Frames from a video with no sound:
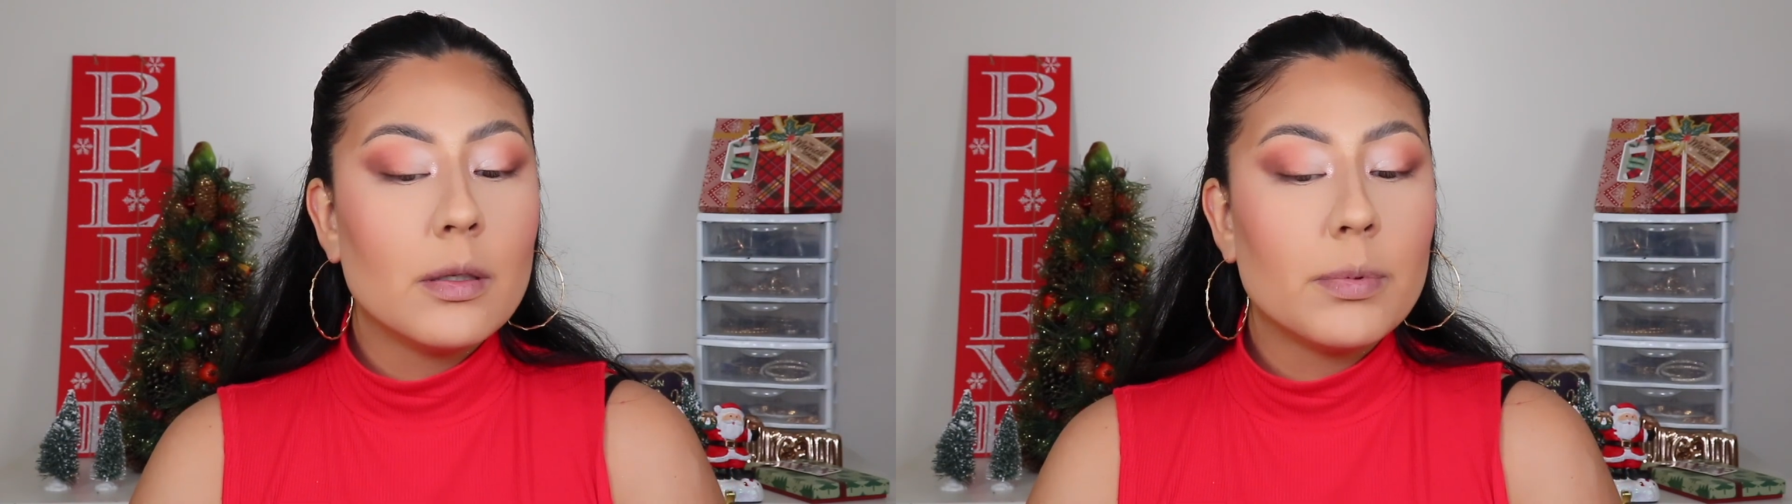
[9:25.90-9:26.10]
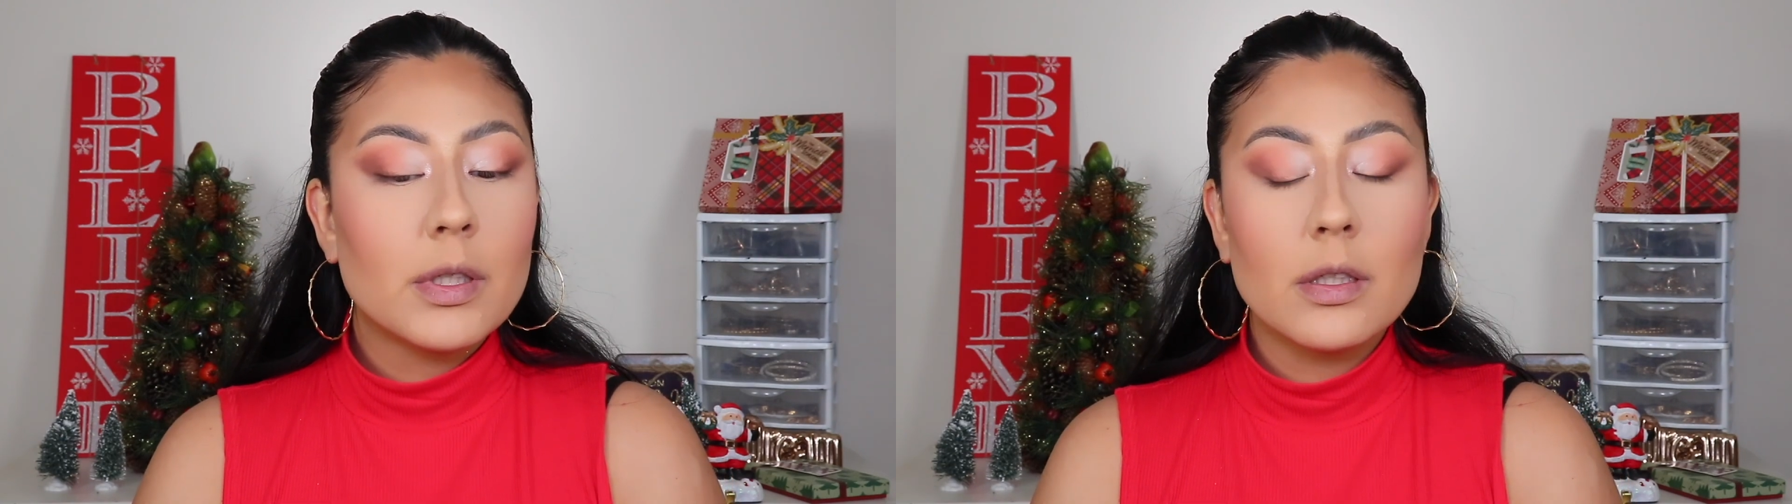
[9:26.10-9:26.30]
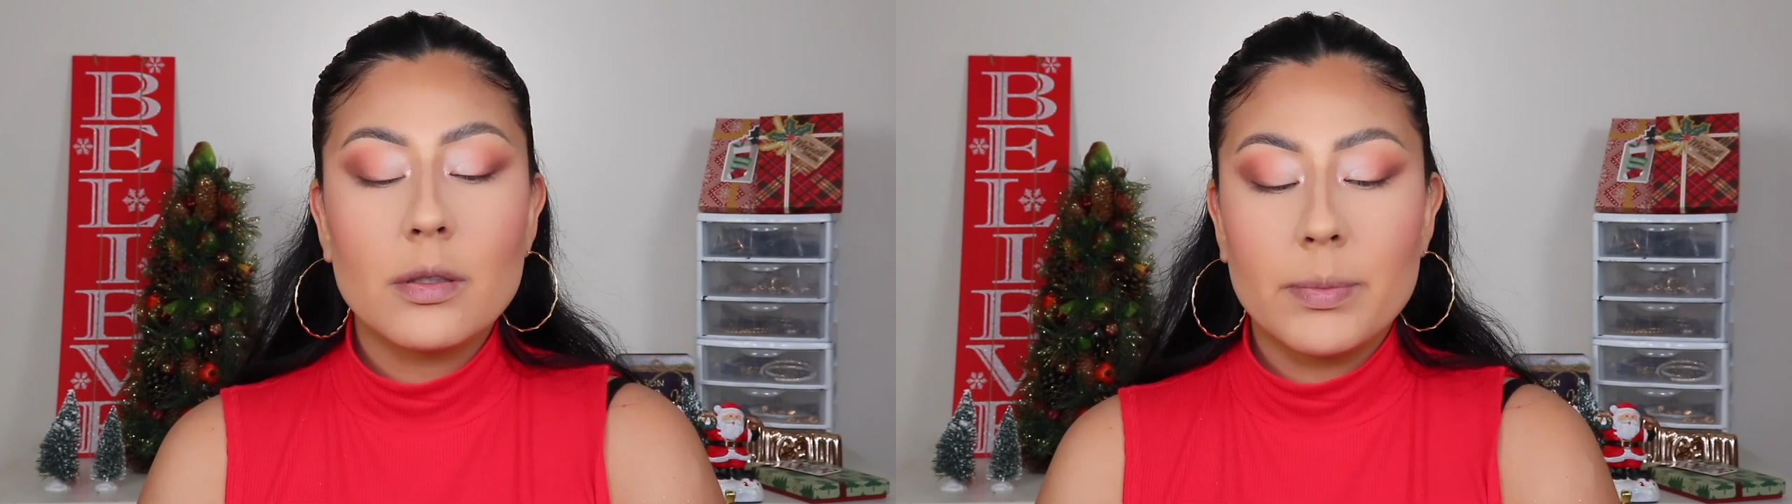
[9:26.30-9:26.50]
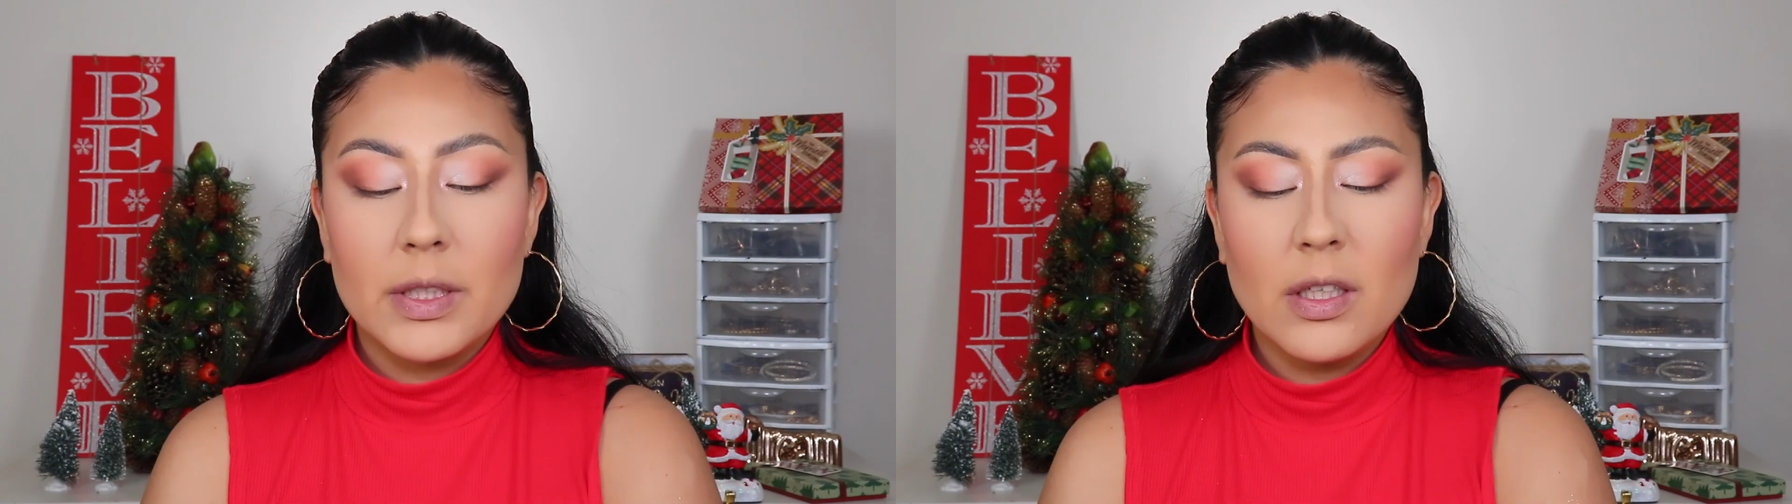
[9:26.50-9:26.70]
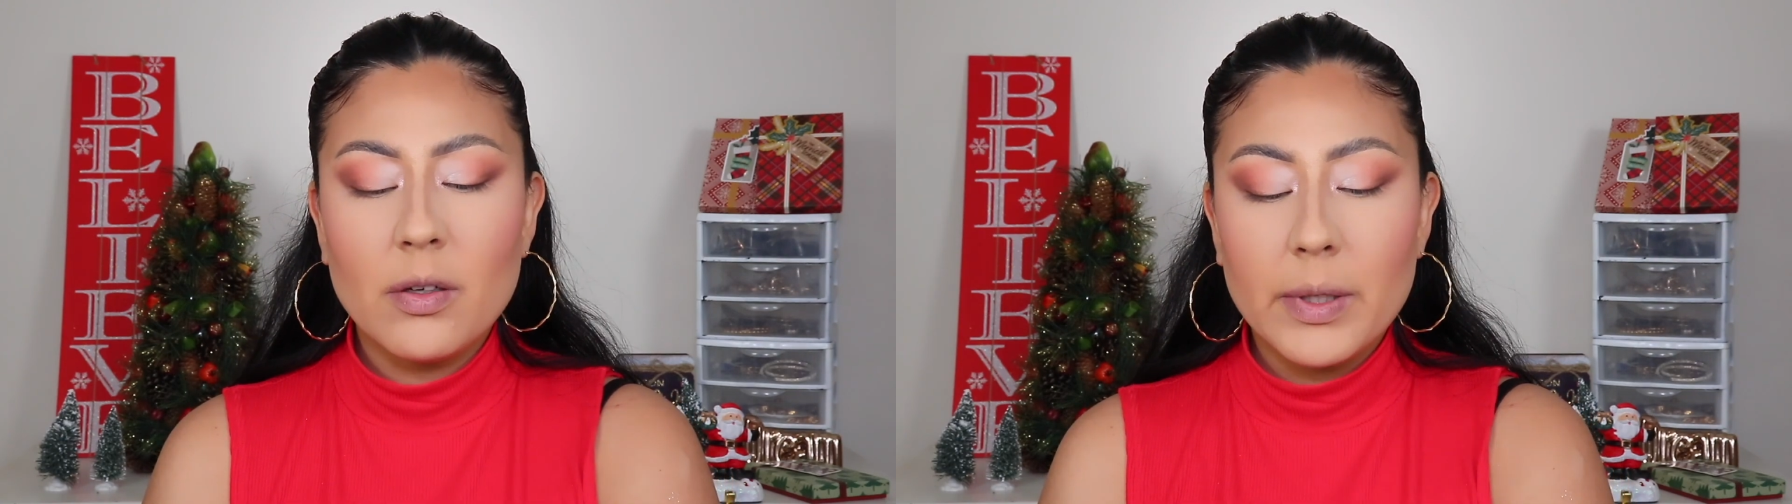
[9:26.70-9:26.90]
put a little
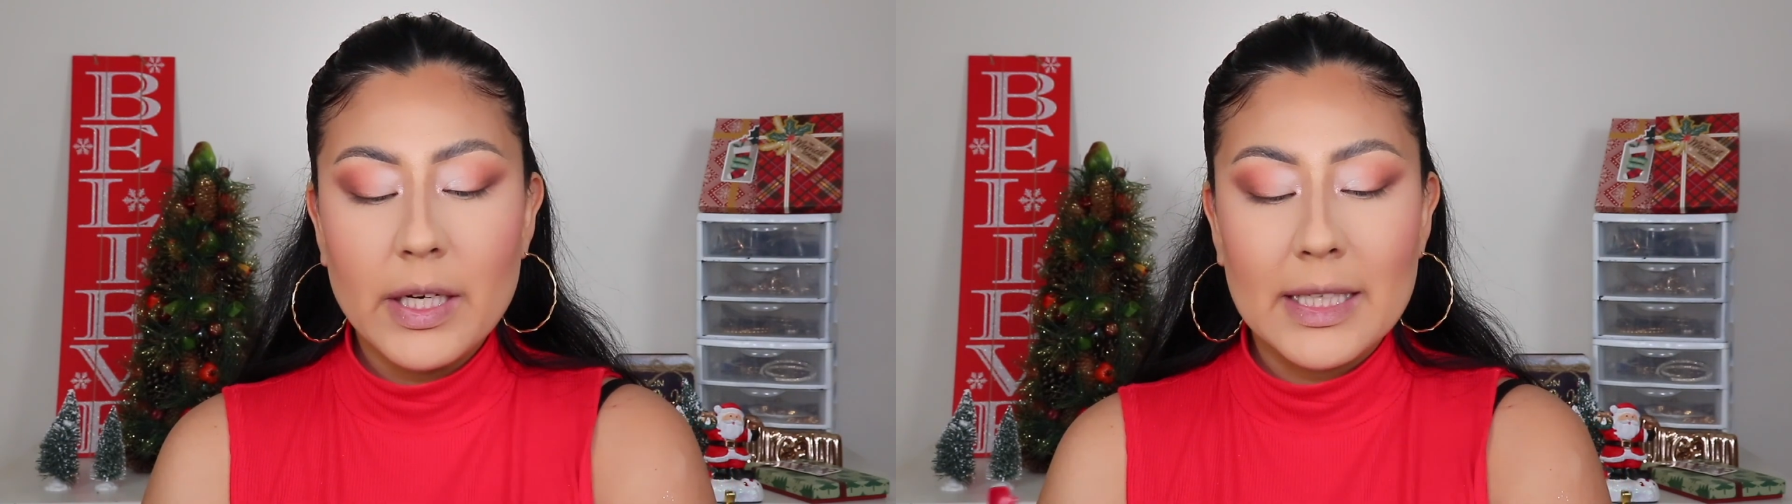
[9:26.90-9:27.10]
bit. You know what,